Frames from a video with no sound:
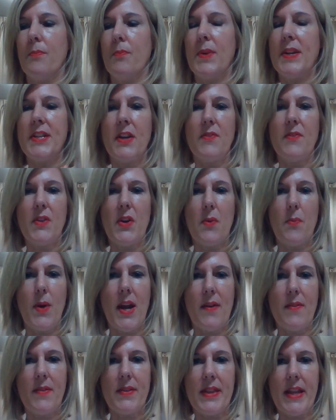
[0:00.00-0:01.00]
we don't know
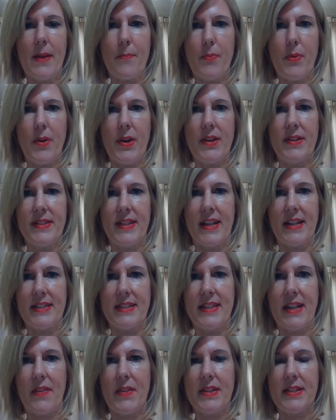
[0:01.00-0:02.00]
where in that
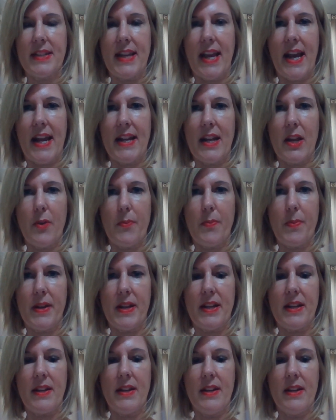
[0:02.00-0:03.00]
process that this can
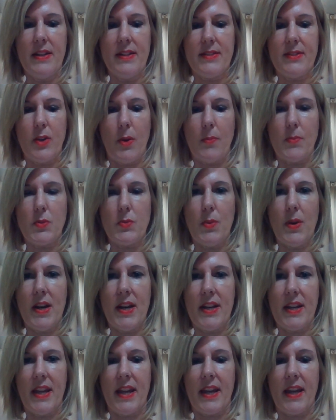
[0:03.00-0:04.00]
opener stopped
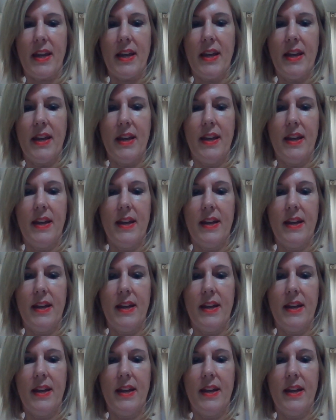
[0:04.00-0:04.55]
working.